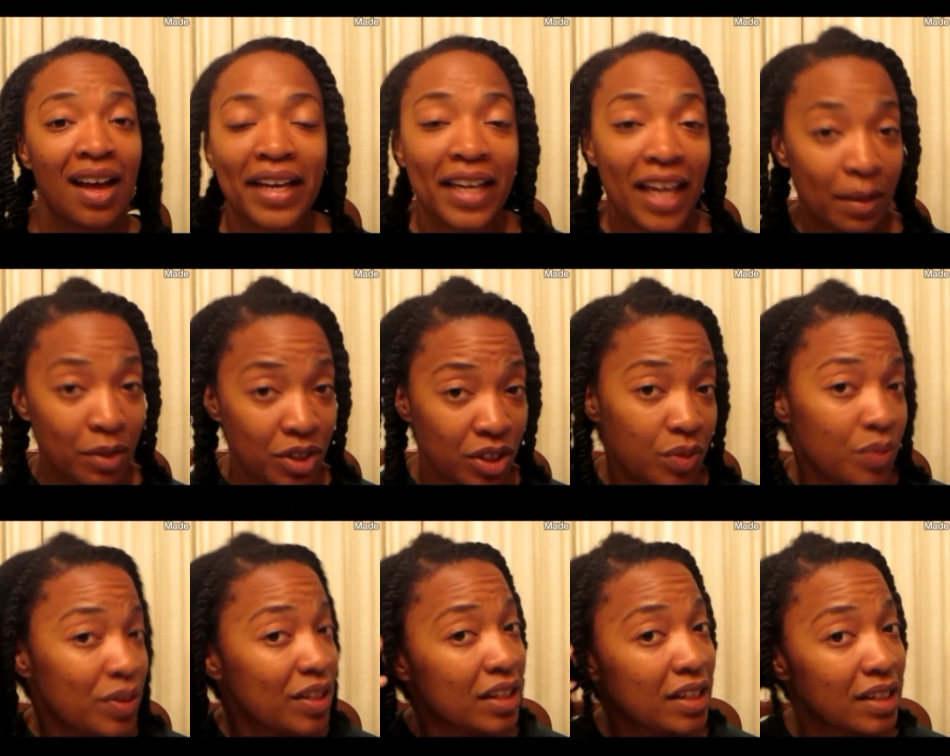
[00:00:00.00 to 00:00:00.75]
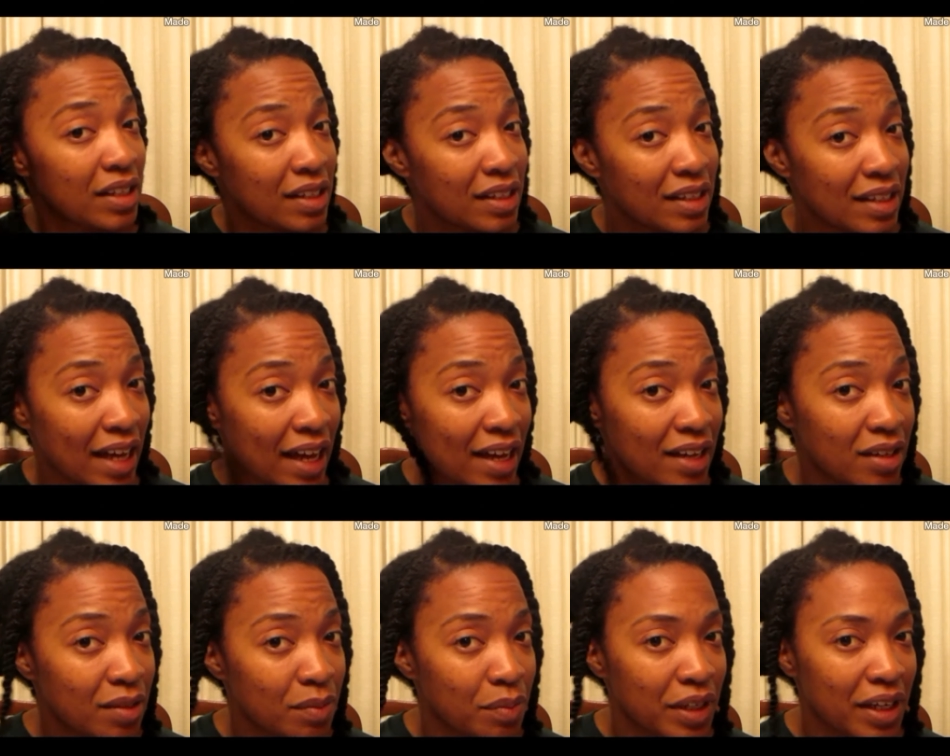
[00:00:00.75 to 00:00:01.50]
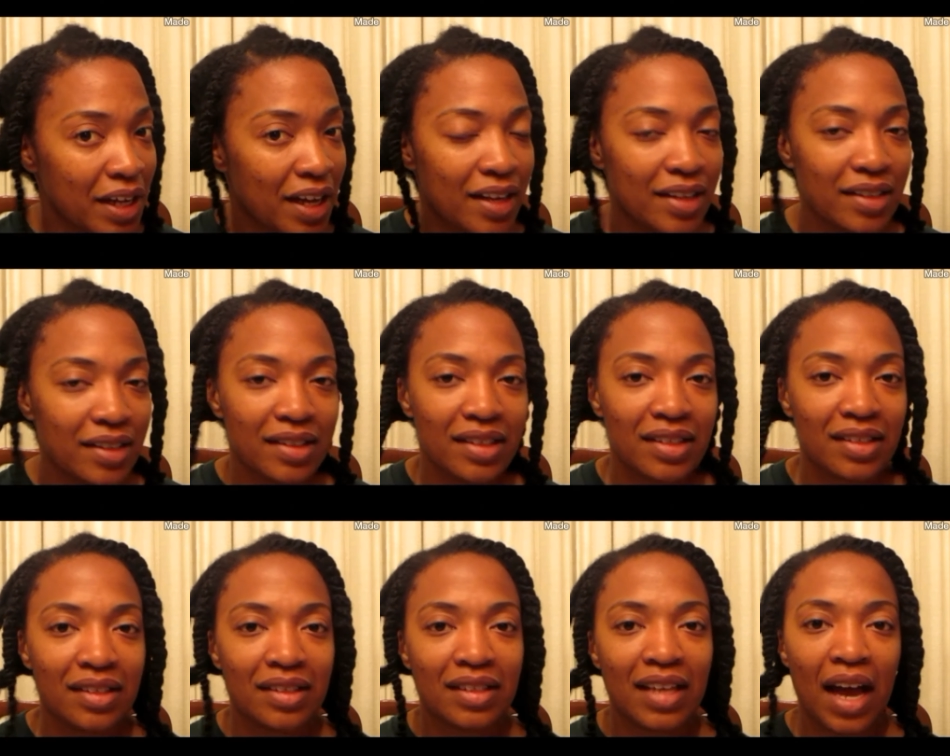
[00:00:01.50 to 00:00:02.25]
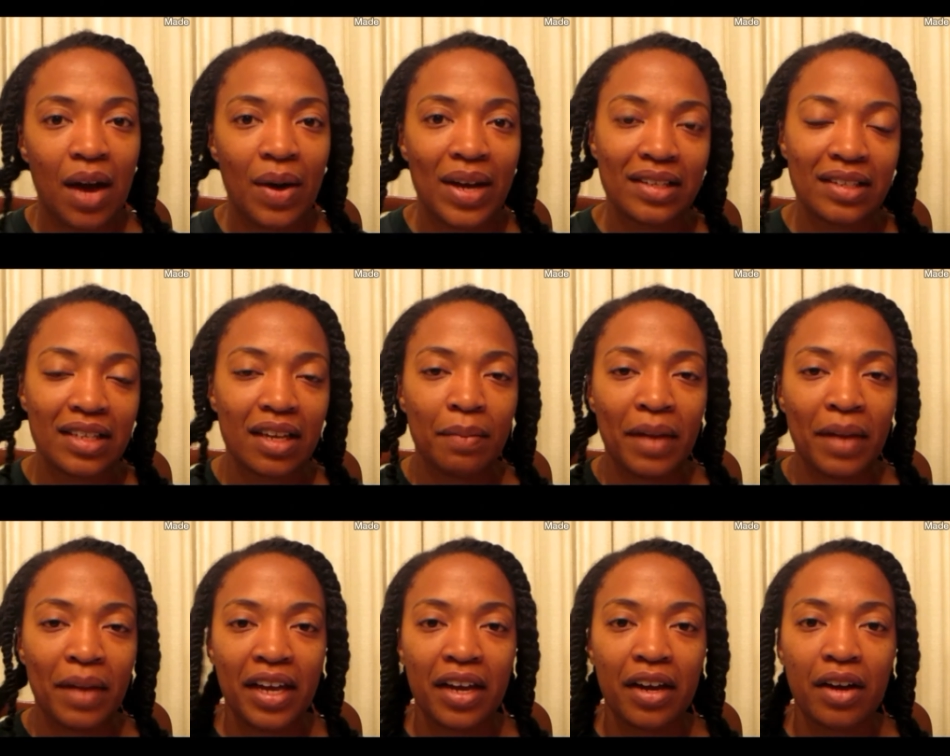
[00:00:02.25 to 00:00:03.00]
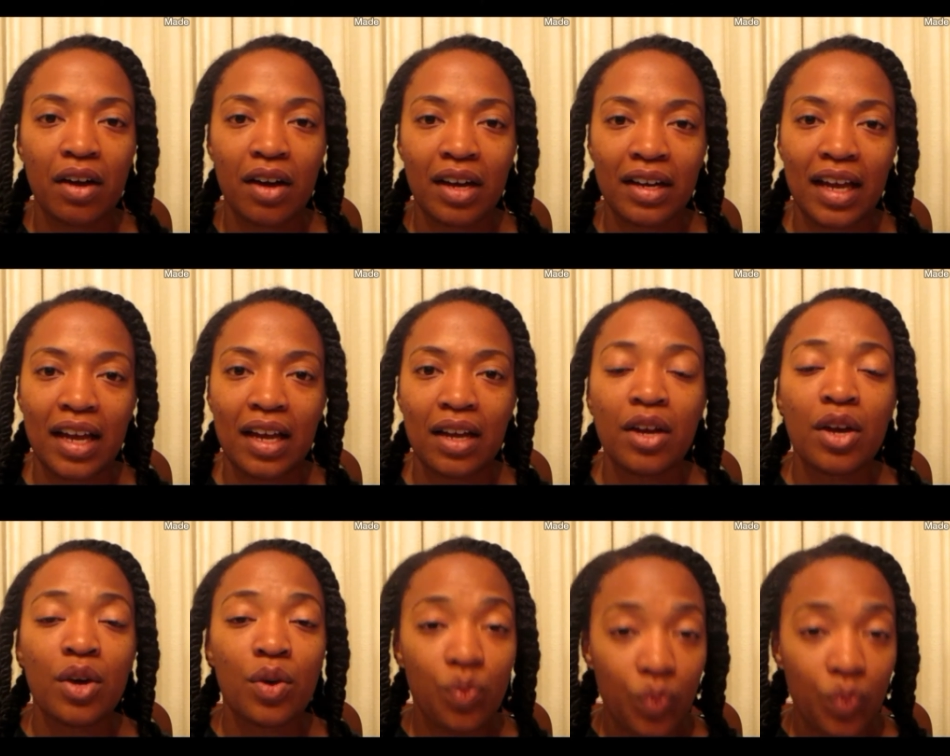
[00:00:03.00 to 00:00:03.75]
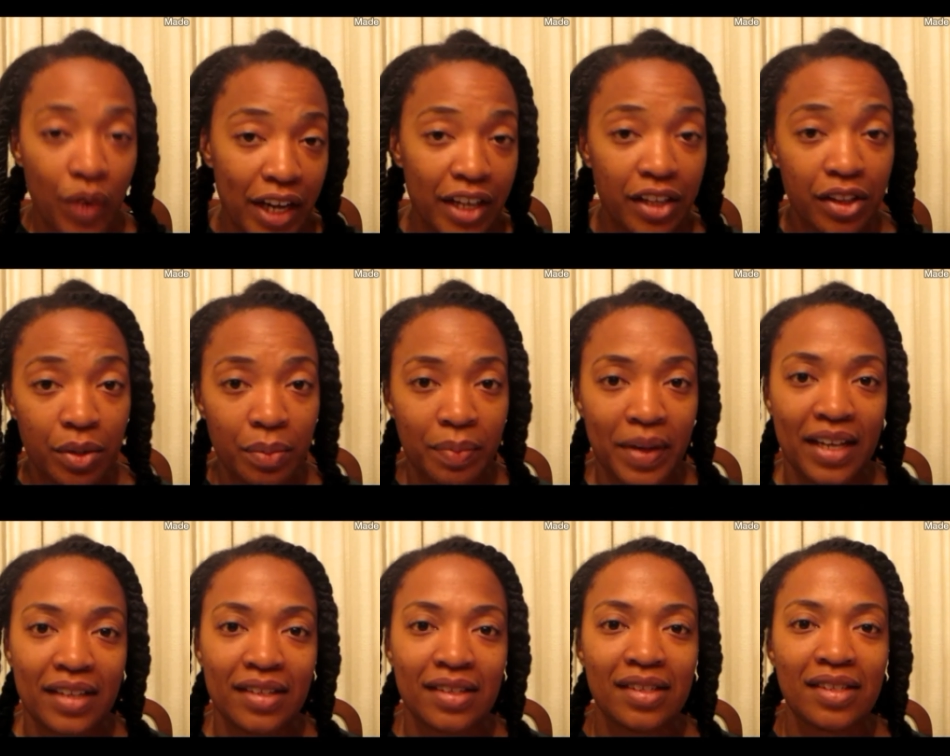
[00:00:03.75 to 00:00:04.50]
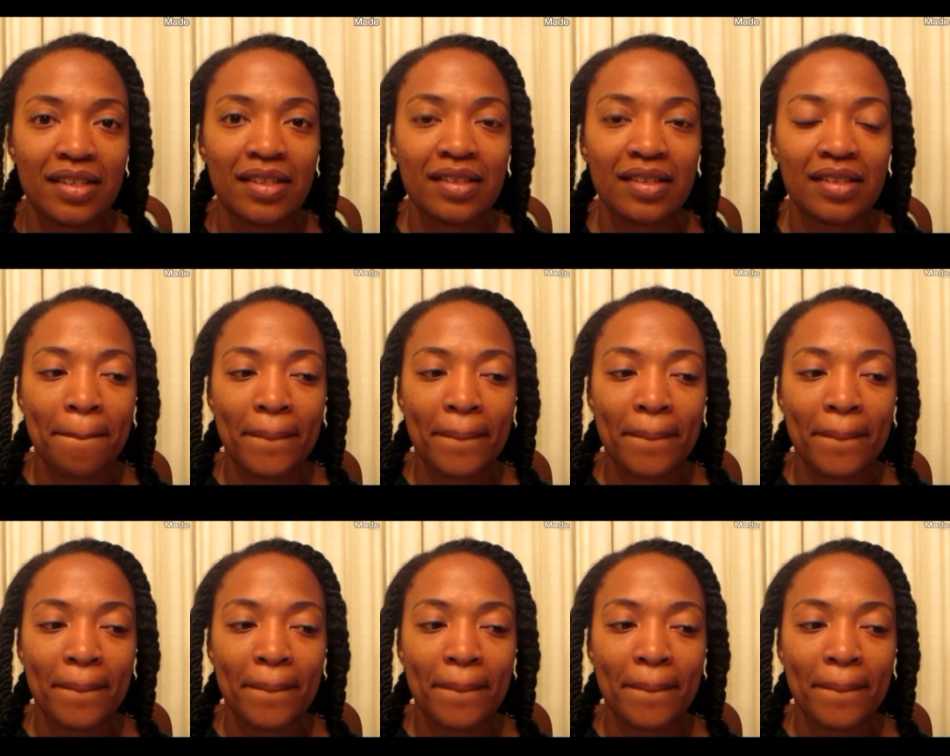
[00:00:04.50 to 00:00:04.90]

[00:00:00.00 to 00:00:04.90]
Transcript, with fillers: I came to you with this set because this is how I set my hair on a regular basis.